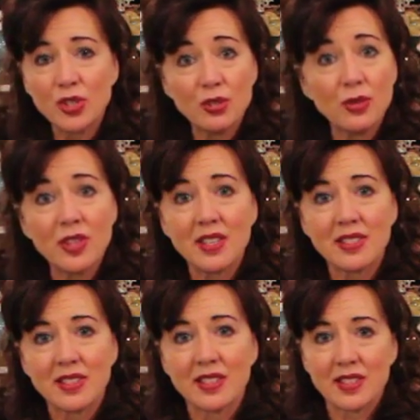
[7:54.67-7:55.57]
do 2 of
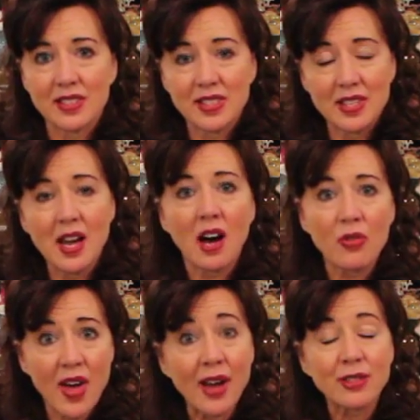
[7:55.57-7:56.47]
these things and see
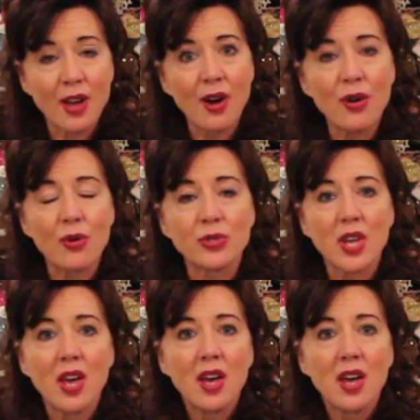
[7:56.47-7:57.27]
how that goes.